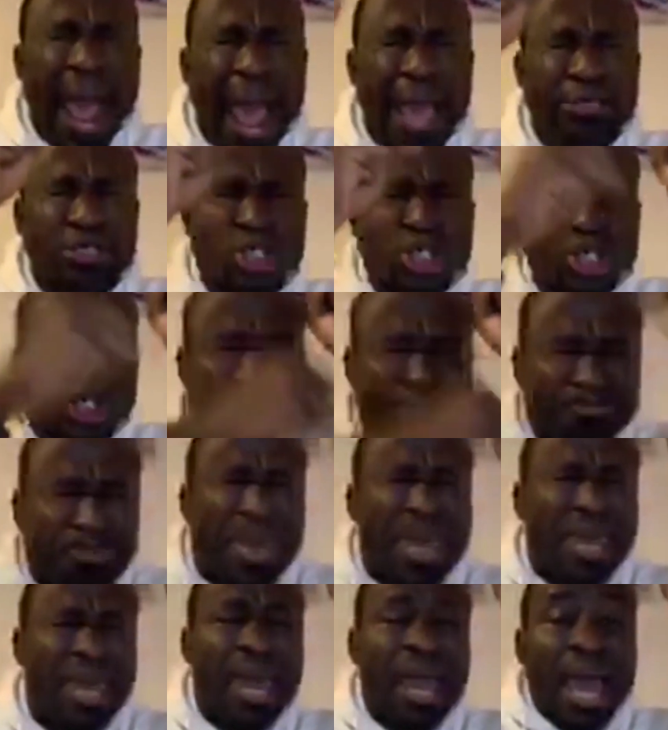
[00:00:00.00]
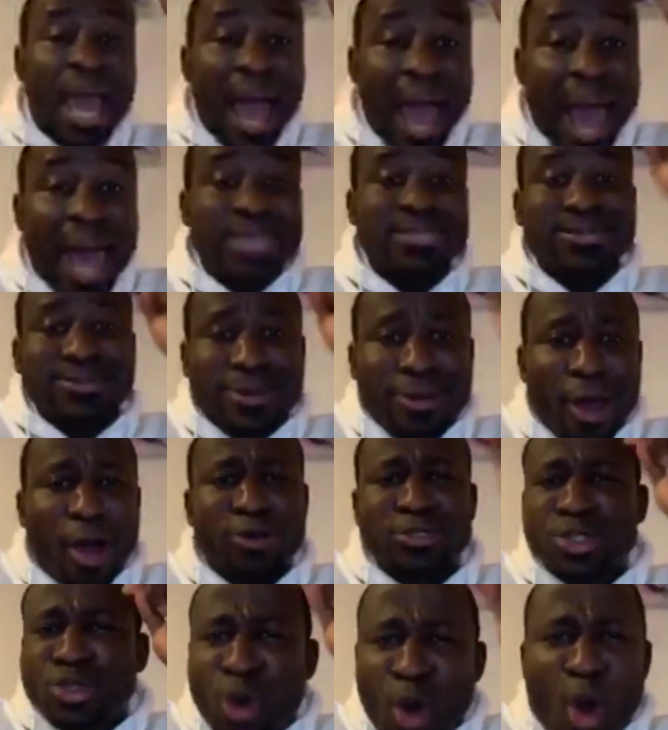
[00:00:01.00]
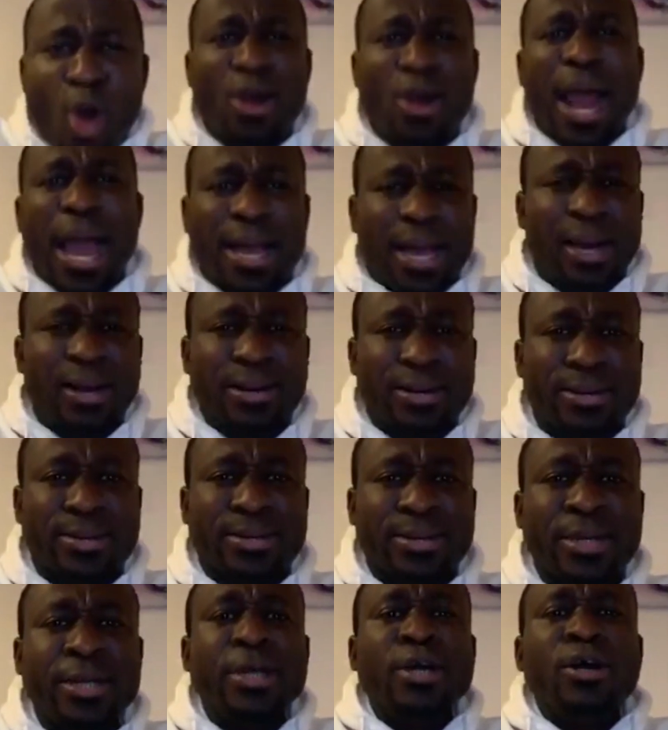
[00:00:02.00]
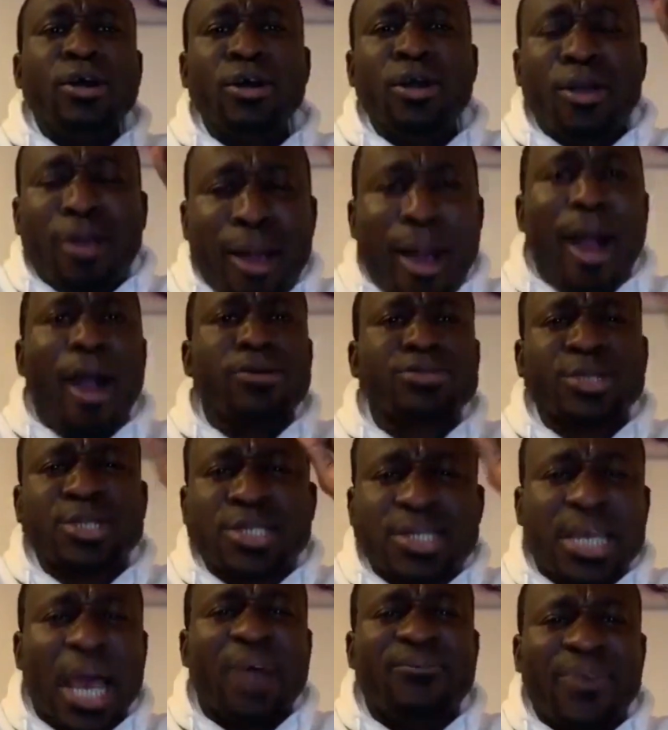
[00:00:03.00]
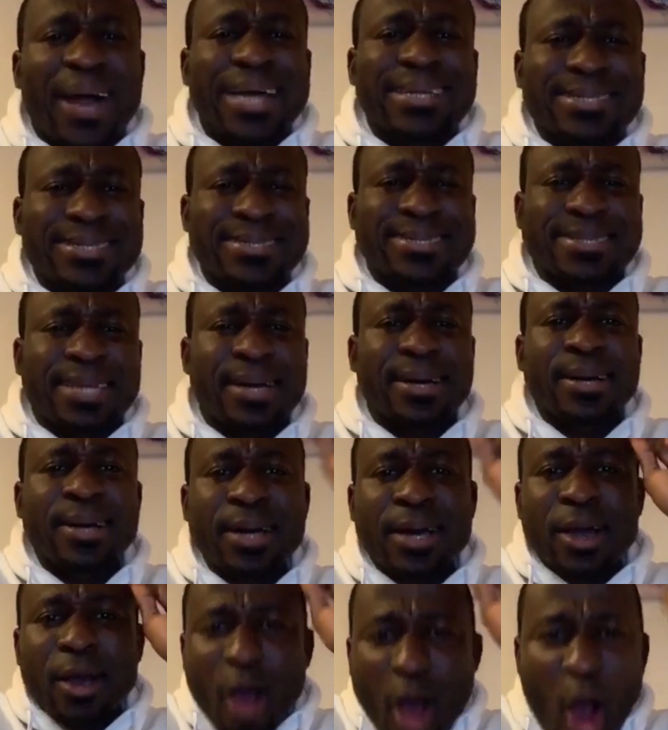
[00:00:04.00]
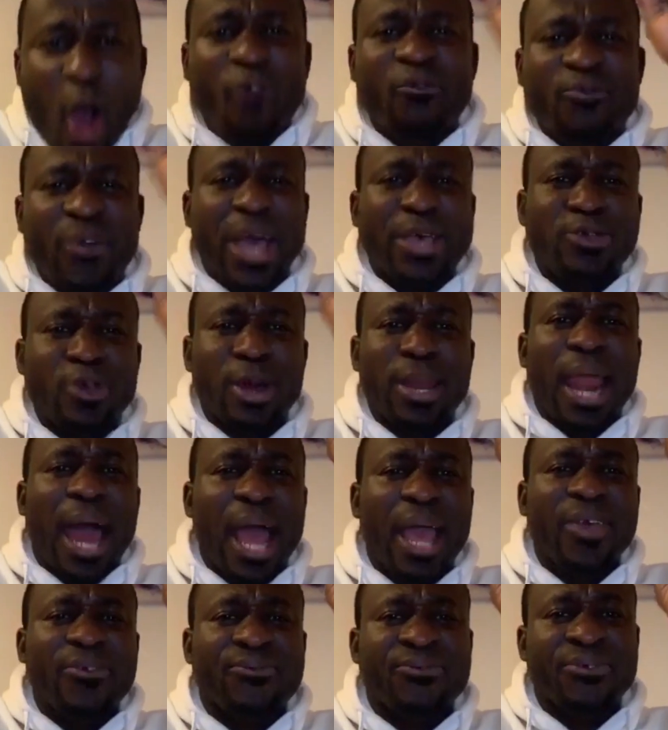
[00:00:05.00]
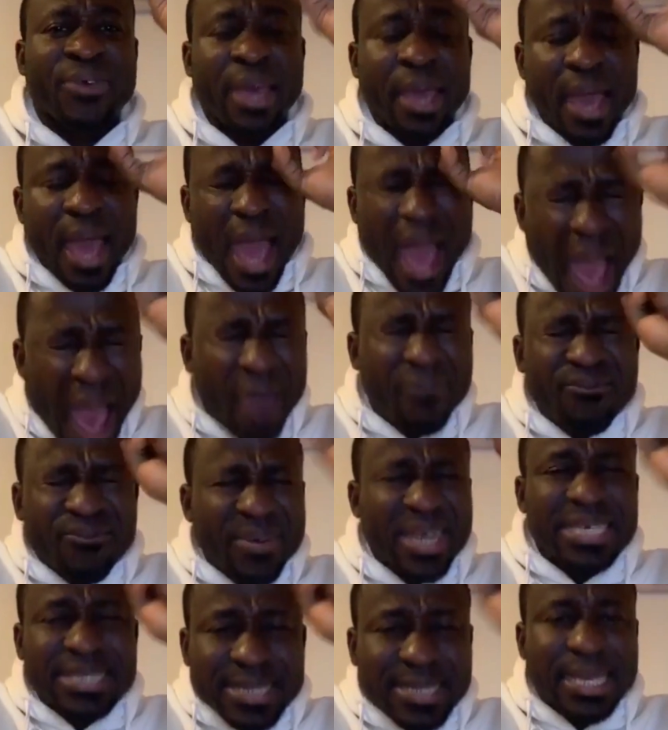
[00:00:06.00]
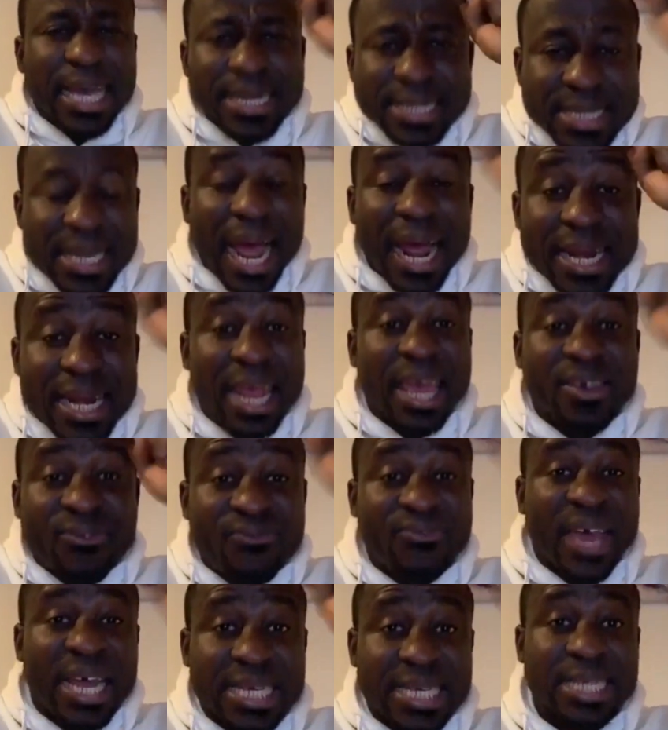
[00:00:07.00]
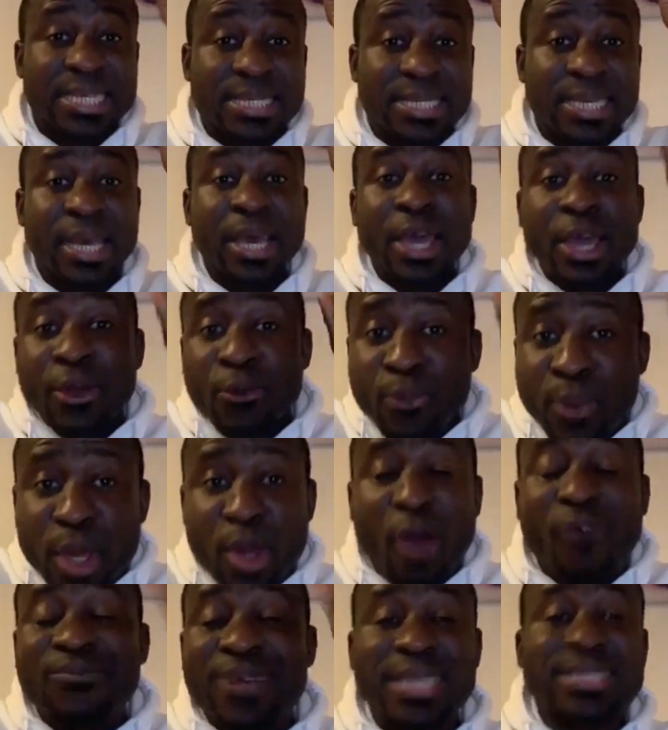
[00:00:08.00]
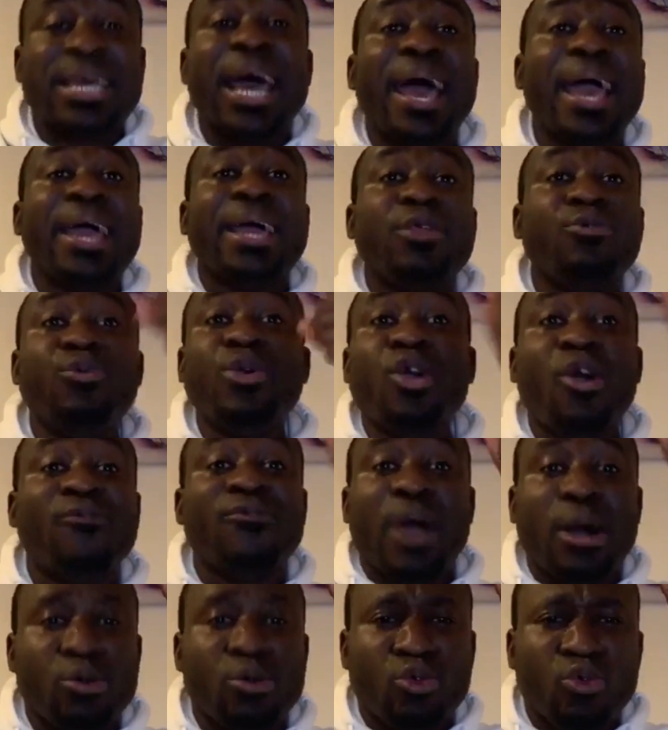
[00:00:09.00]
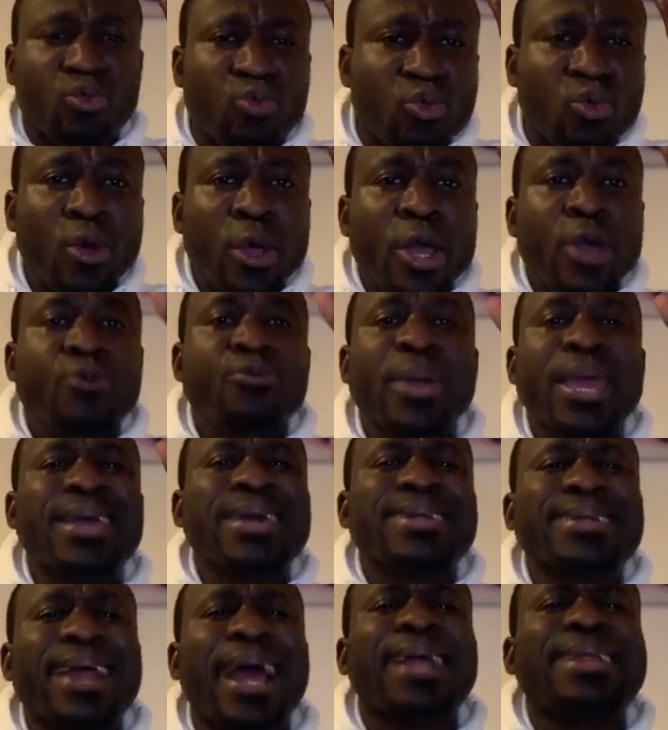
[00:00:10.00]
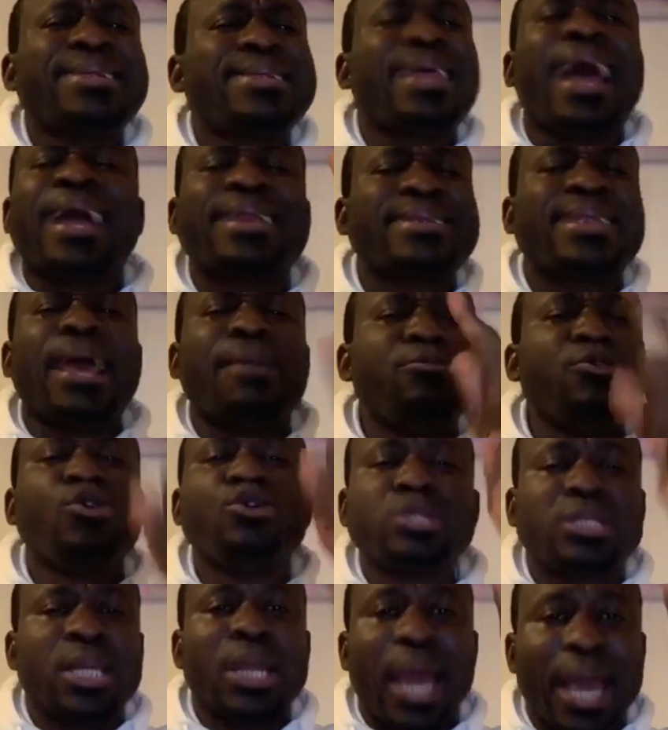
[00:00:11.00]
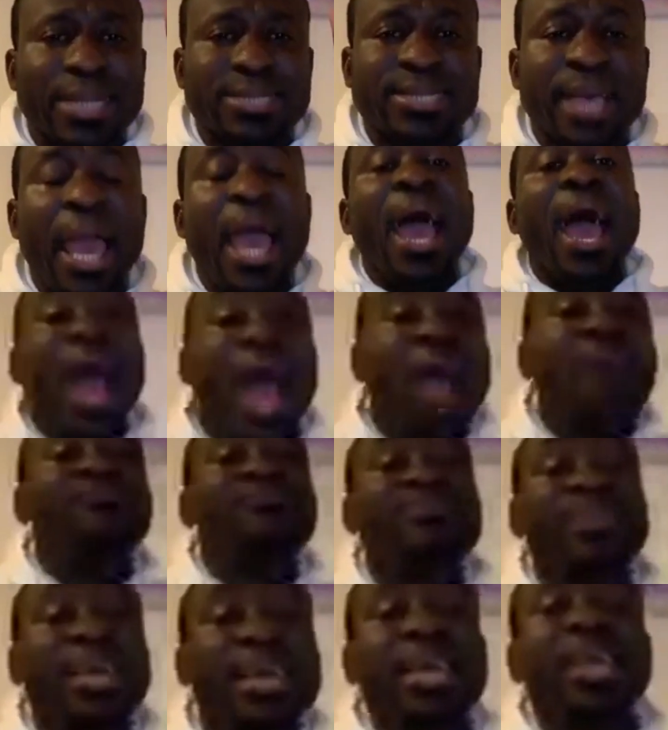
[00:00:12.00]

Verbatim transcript: I speak as God's oracle, God's servant over your life. Every satanic verdict we overturn, we overrule, we render them useless. Every